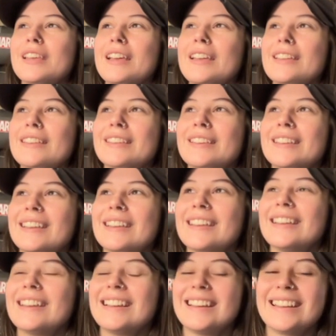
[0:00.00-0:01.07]

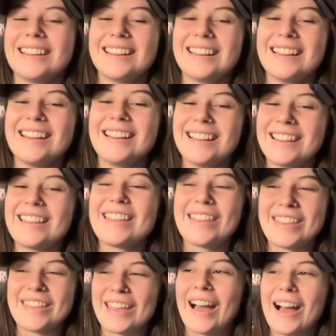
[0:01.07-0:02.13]
say.
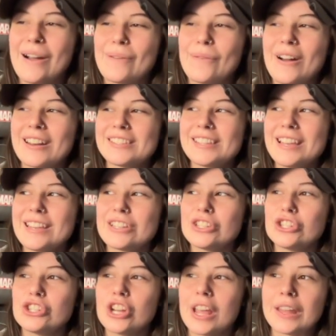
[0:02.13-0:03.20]
Yeah, I want to say in
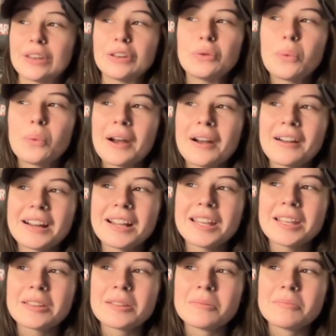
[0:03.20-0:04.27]
January,
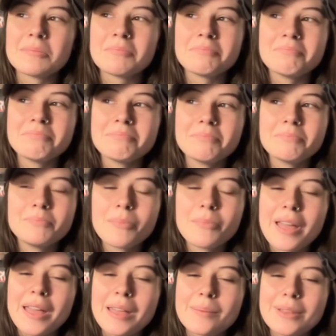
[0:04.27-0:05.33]
oh,
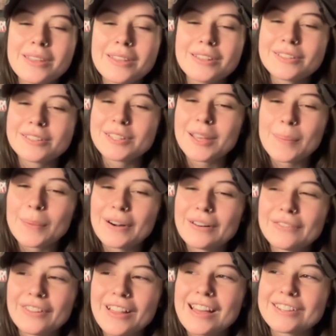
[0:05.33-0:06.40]
maybe wow. December
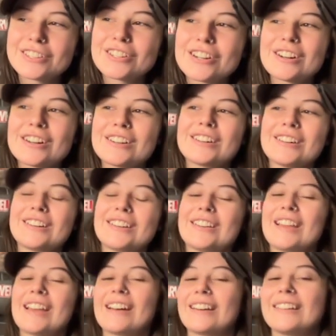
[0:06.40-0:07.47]
of last year.
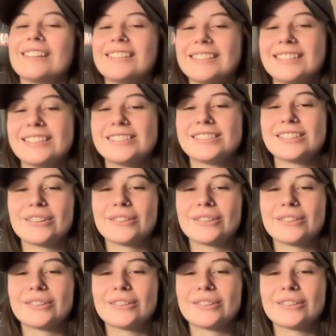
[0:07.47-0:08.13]
Yeah. So we're like so.